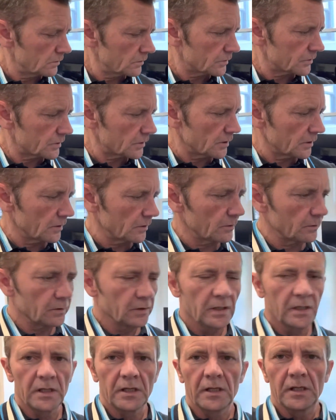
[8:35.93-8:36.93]

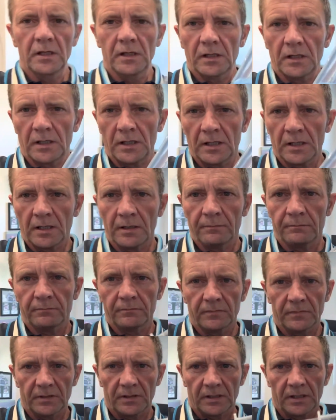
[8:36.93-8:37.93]
So
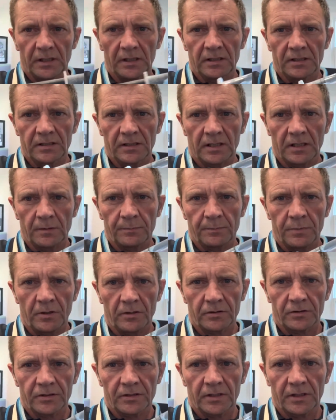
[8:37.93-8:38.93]
here's that
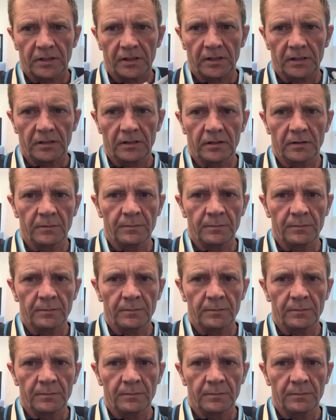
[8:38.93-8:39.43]
epoxy.